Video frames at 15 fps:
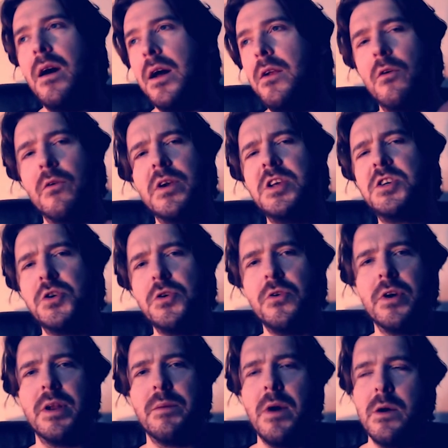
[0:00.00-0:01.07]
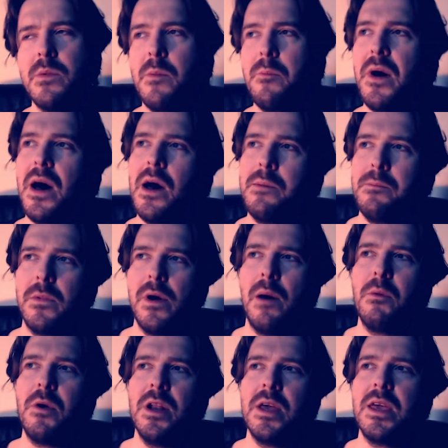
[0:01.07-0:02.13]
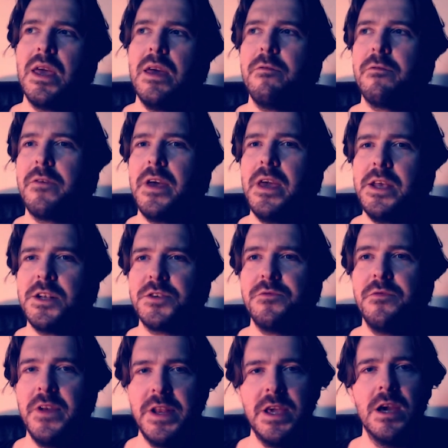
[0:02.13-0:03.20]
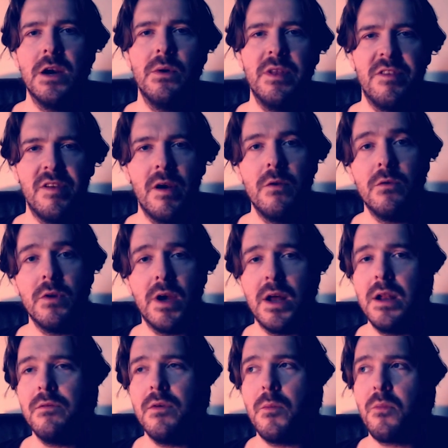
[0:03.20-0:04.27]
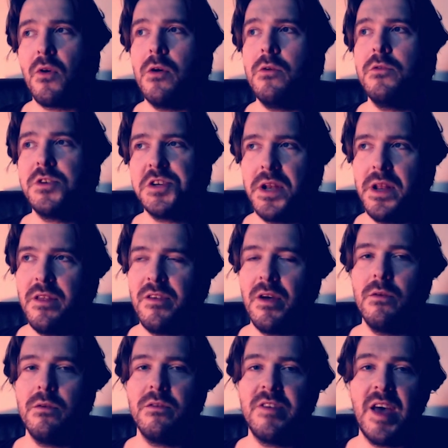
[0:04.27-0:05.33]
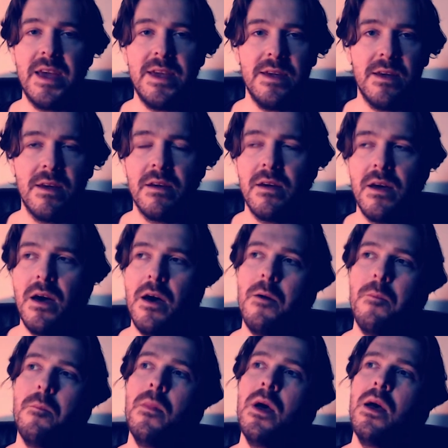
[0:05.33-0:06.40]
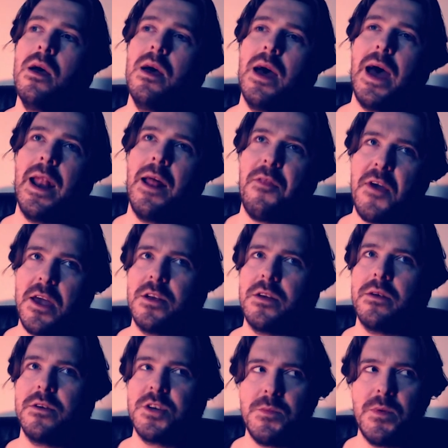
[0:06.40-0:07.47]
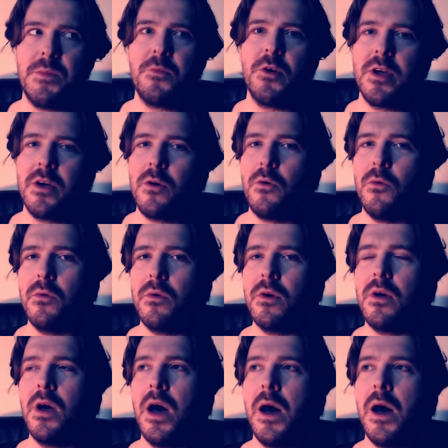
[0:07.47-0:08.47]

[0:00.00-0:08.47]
I'm not really sure at the moment, but I'm going to give each video its own kind of approach and its own take. And I think it should be pretty cool.